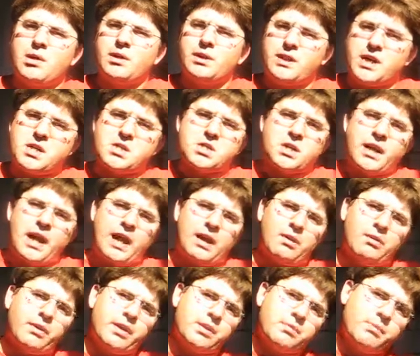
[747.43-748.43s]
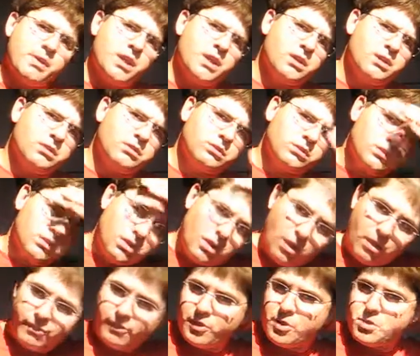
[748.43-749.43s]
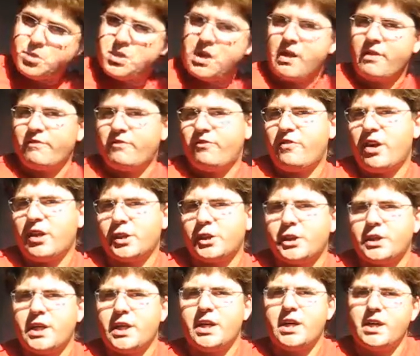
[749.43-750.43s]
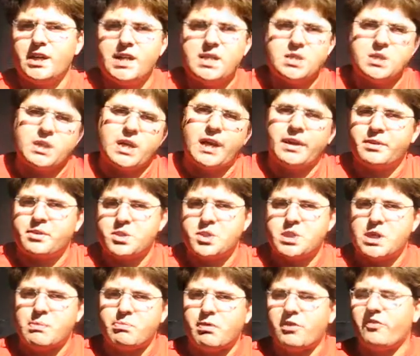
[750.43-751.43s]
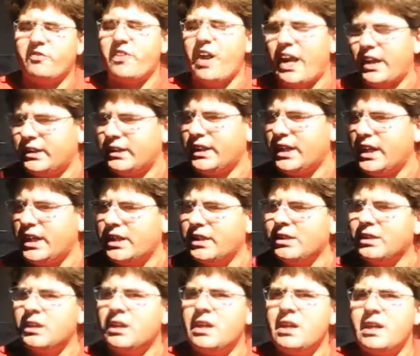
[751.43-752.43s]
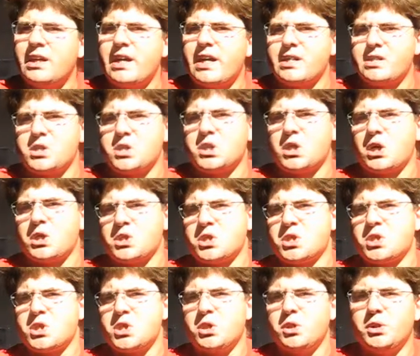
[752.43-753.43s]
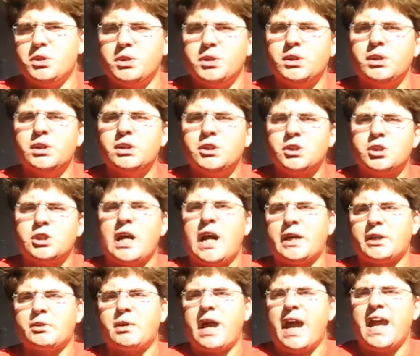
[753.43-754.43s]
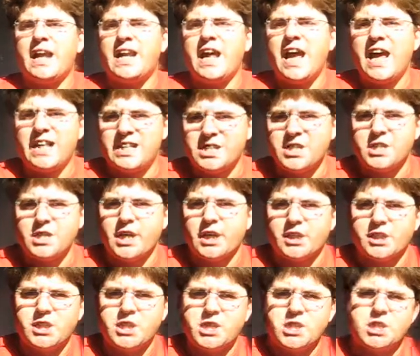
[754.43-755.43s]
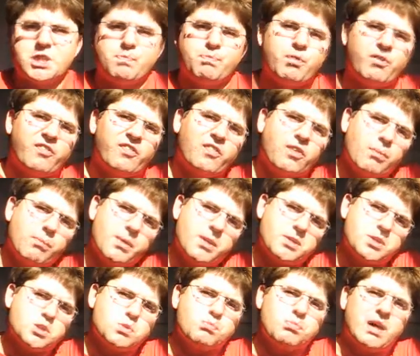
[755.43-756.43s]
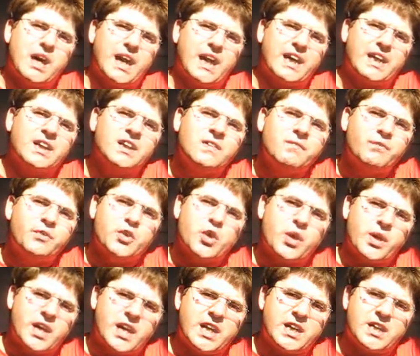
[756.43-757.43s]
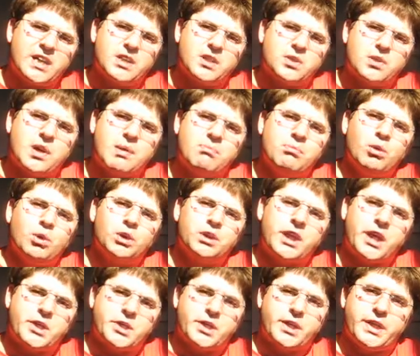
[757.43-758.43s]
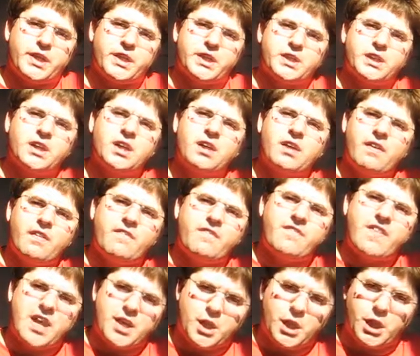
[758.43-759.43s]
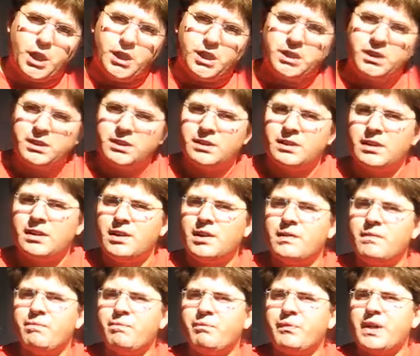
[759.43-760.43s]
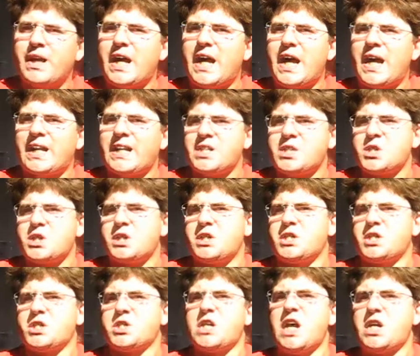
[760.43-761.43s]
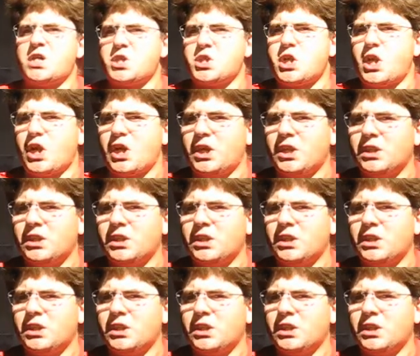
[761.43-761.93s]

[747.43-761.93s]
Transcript: takes an algorithm of whose functioning he doesn't understand perfectly and starts to try to enhance its performance by turning it into a multi-threaded fashion, and it's a disaster.